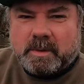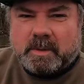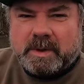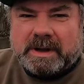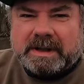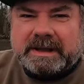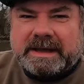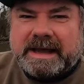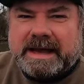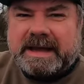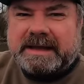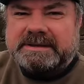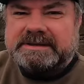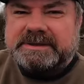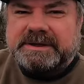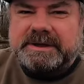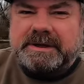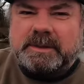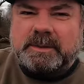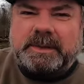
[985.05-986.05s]
well
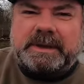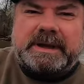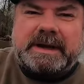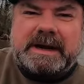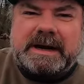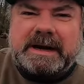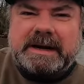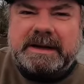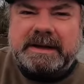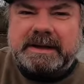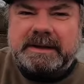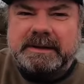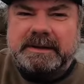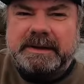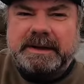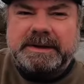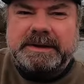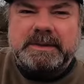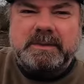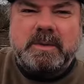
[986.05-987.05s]
guys here we are
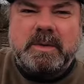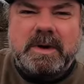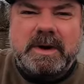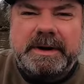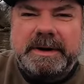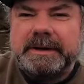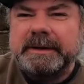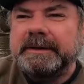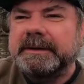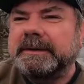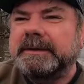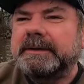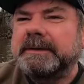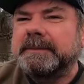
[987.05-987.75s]
in the water